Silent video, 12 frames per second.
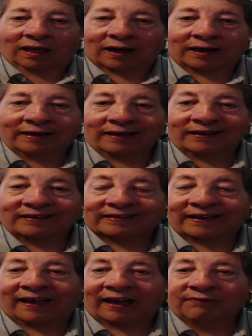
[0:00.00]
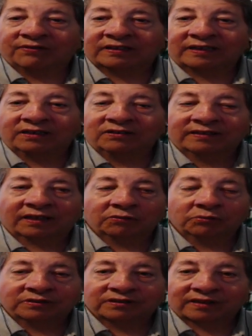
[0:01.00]
a cavity that
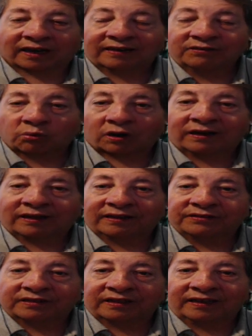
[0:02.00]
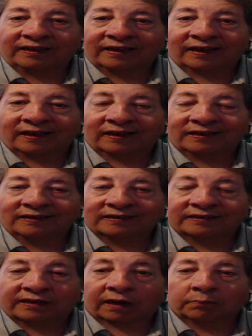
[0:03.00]
was like right at the
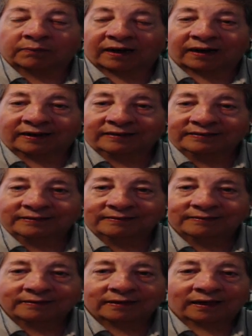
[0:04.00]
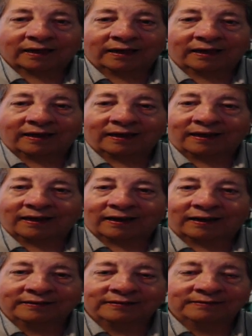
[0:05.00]
gum line,
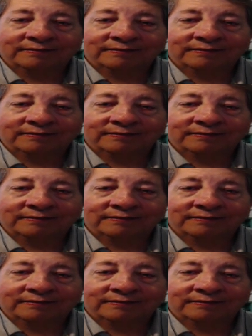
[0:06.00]
and